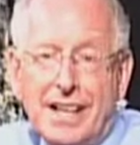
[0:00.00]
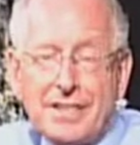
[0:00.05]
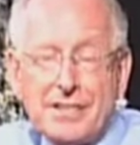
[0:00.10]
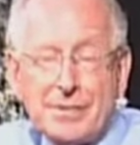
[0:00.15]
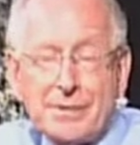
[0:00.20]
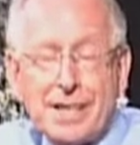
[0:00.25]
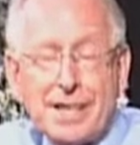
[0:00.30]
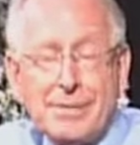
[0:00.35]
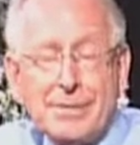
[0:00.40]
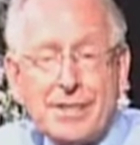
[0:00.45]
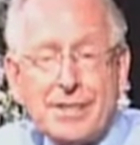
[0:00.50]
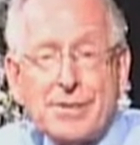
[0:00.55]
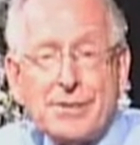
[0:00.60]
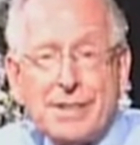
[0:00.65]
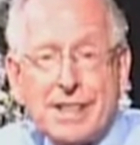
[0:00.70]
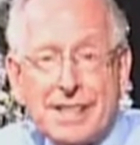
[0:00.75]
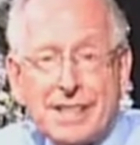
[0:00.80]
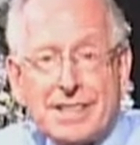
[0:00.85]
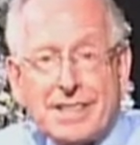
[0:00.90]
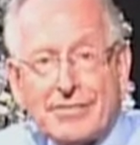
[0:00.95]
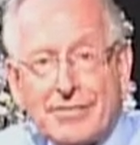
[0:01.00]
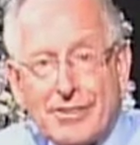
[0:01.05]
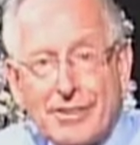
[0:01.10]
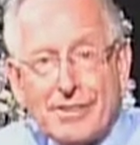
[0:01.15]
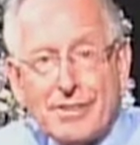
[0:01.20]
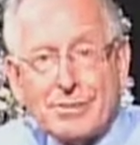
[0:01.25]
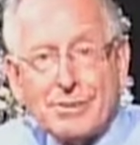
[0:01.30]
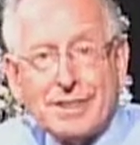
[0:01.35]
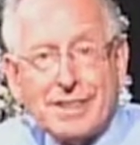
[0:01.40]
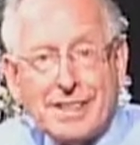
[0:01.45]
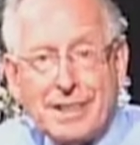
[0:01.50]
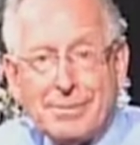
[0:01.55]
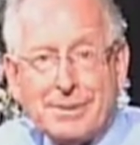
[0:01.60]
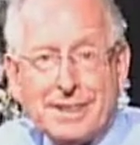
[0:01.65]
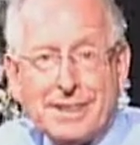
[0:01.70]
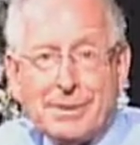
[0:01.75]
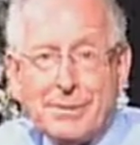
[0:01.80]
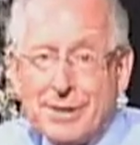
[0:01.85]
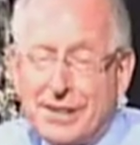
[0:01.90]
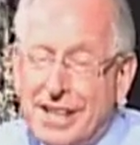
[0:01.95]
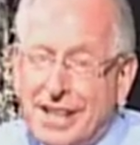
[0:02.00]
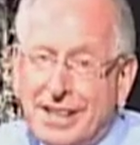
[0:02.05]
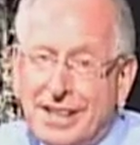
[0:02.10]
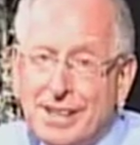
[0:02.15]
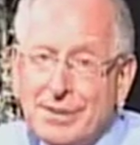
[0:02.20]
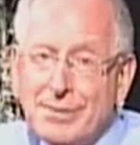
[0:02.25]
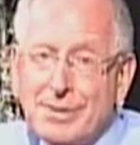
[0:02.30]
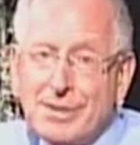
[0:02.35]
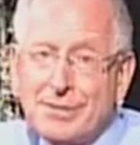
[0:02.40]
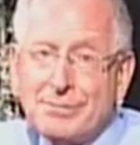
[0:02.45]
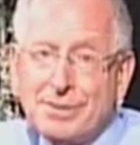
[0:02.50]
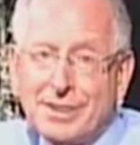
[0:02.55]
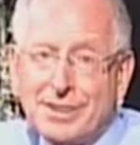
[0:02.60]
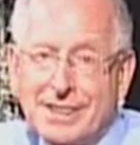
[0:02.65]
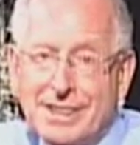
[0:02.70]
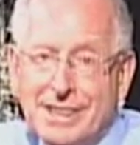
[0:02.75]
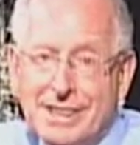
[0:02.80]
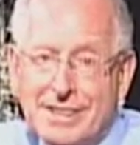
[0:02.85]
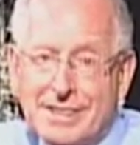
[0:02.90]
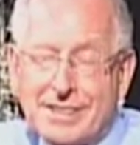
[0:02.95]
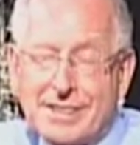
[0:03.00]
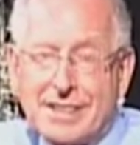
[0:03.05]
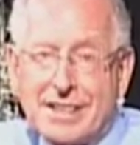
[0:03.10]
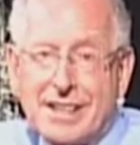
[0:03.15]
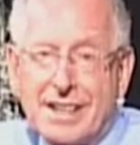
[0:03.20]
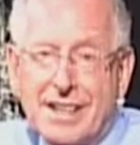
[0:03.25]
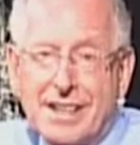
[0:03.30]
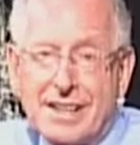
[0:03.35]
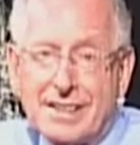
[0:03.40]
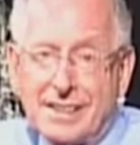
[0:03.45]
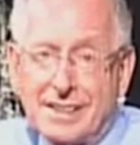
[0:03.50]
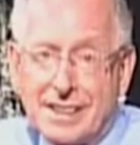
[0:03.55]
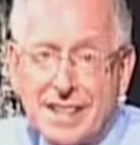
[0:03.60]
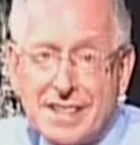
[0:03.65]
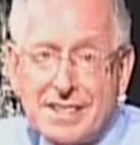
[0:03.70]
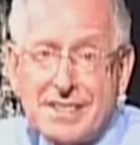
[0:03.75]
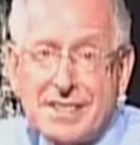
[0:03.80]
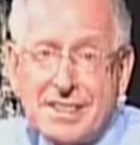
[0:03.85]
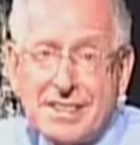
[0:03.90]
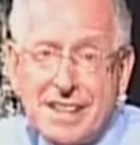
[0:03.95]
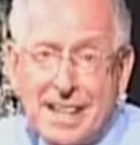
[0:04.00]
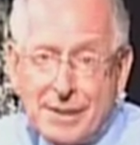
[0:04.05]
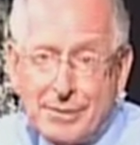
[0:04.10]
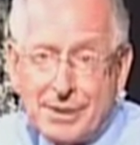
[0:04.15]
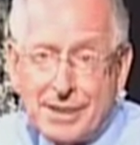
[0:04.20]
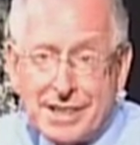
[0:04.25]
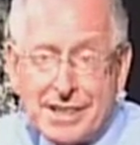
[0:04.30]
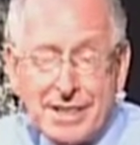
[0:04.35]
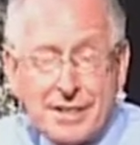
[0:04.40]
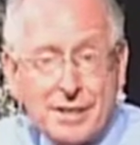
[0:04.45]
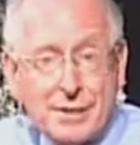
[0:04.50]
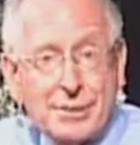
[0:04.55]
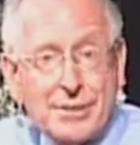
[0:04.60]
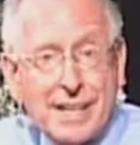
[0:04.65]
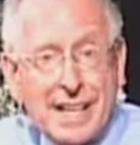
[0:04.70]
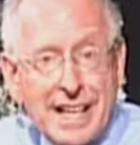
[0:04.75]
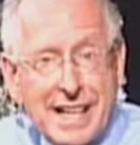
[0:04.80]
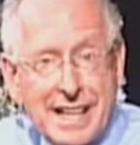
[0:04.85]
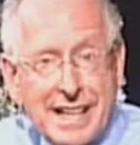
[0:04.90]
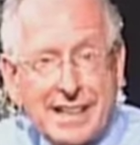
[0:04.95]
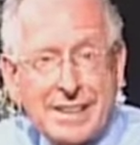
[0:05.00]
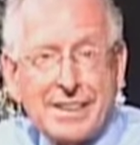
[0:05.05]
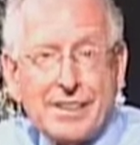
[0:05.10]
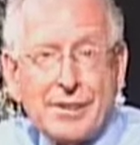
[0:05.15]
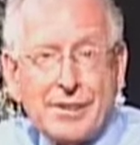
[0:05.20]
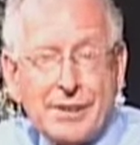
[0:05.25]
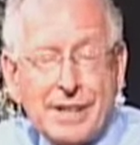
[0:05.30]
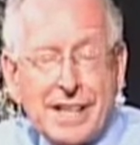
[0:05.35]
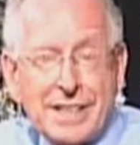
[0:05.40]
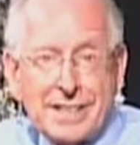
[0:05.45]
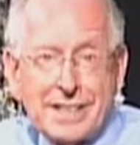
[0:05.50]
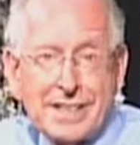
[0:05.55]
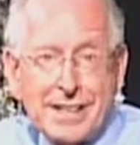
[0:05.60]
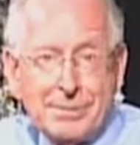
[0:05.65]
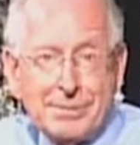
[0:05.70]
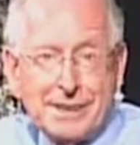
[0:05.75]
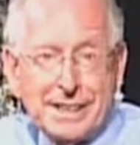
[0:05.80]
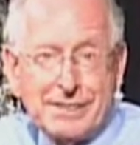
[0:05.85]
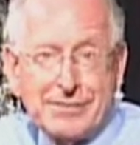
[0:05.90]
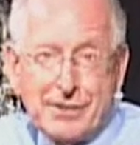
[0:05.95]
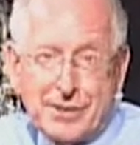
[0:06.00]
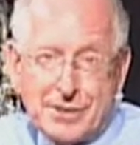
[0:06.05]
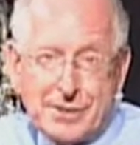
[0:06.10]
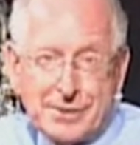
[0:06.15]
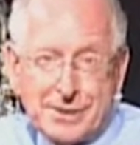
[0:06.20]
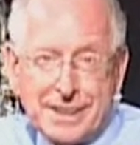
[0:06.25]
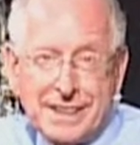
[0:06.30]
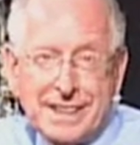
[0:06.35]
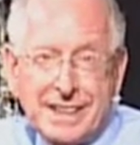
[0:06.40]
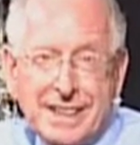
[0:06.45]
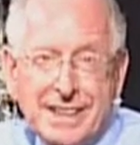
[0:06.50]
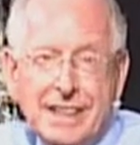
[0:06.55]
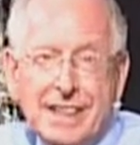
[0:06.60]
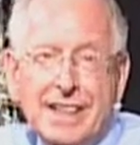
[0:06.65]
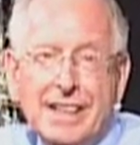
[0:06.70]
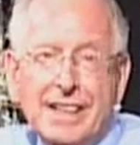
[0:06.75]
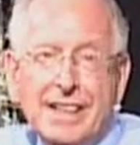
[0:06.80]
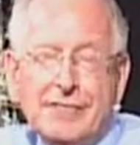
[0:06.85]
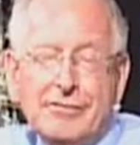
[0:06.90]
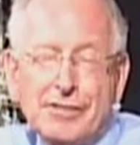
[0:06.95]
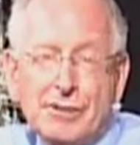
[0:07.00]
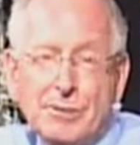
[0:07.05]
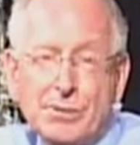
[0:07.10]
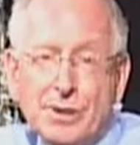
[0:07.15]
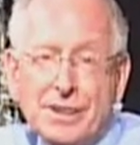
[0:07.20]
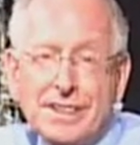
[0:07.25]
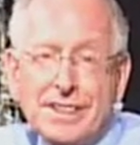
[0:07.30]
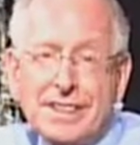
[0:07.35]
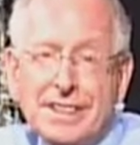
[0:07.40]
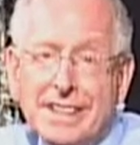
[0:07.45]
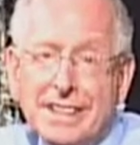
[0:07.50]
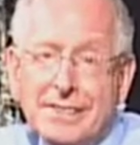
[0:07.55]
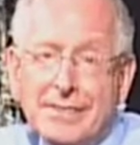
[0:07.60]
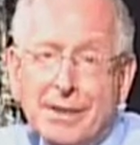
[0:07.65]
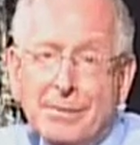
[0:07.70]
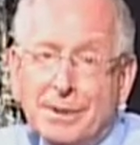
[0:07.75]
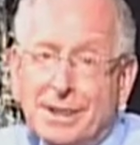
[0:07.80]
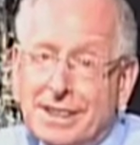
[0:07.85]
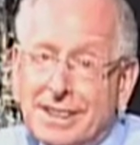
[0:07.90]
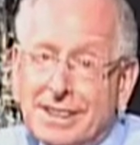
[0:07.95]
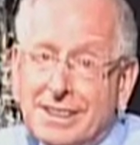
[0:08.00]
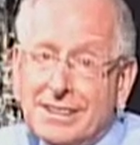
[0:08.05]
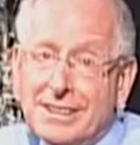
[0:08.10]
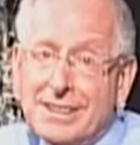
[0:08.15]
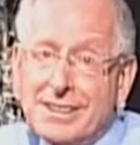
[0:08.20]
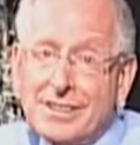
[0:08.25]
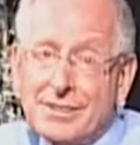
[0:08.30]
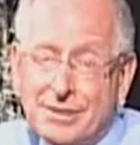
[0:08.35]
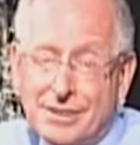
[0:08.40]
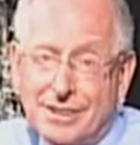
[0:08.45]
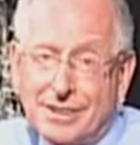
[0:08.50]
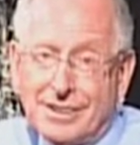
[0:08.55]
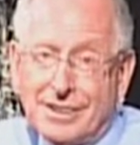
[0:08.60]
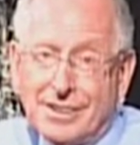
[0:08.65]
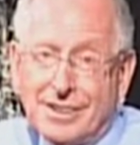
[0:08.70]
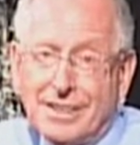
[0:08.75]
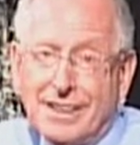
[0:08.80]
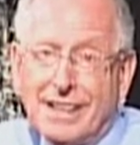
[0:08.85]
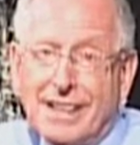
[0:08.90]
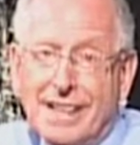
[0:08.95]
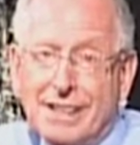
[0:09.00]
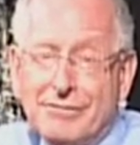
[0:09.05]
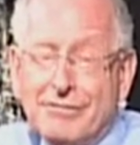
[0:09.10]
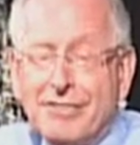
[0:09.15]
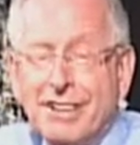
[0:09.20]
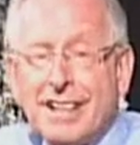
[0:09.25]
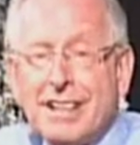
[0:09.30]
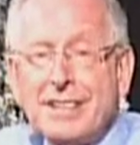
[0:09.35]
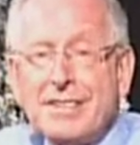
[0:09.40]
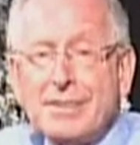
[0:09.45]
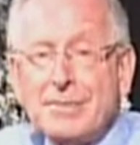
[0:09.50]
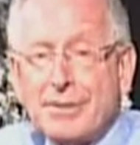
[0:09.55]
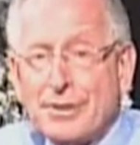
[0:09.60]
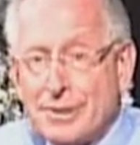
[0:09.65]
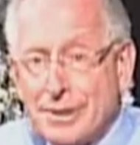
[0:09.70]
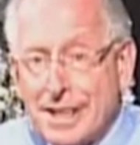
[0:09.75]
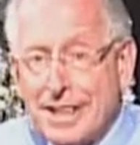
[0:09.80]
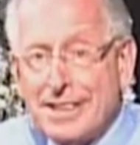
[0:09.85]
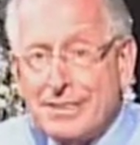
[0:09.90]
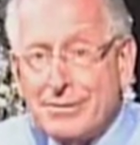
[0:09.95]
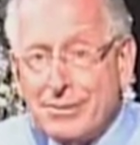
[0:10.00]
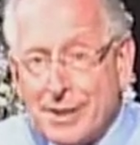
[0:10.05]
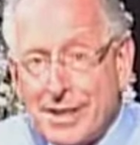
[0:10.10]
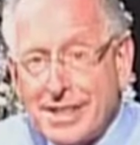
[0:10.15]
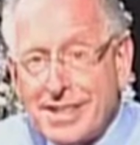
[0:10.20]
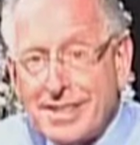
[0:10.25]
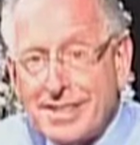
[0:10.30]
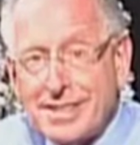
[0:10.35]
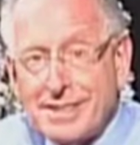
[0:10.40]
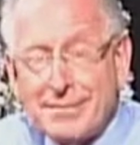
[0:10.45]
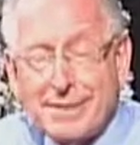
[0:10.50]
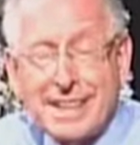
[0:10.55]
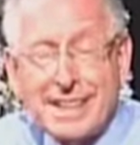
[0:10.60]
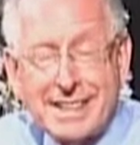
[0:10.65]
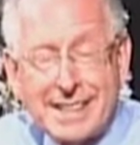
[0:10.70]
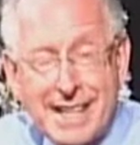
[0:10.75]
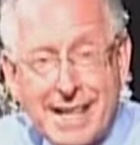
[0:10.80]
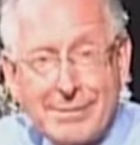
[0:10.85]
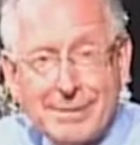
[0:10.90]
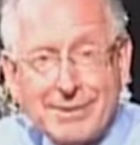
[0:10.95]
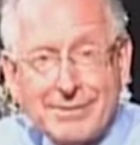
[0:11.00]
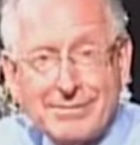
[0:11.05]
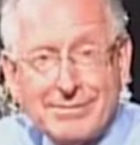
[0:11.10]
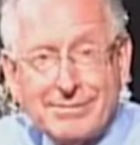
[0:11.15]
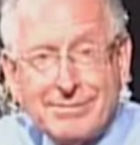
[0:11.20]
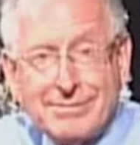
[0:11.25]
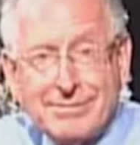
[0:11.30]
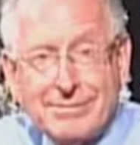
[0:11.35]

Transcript: And so Kim has created a virtual company with that one hundred employees. And the lesson in that one is you can create a company virtually if you're willing to give up a little control and find some creative ways to make it happen.